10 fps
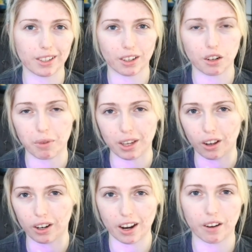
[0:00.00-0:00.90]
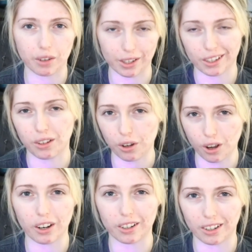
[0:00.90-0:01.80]
going to be on every single
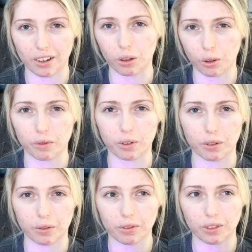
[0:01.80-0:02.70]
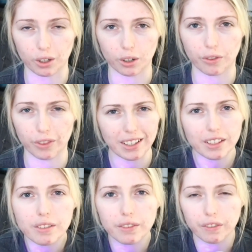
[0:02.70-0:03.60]
continent all over the earth.
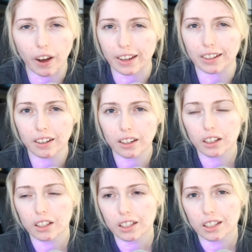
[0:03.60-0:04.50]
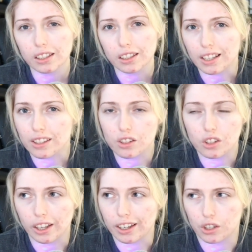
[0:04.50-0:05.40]
That's fine. That's
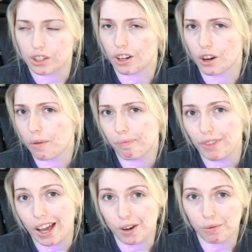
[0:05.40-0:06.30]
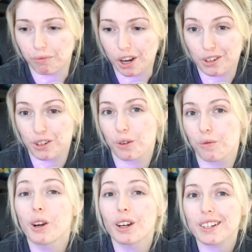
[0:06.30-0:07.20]
like just, how nature
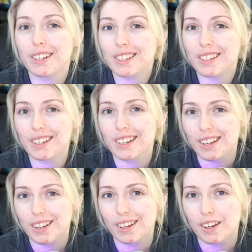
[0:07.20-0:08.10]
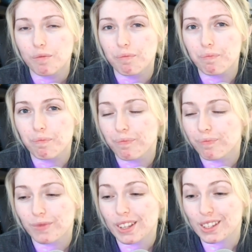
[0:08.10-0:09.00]
works.
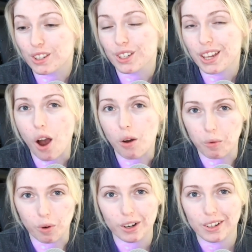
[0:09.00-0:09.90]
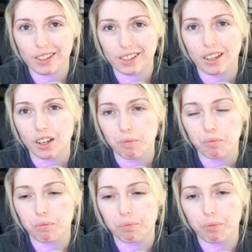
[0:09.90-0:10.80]
It's just how it works.
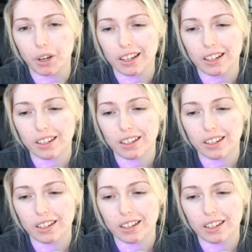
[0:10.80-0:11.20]
But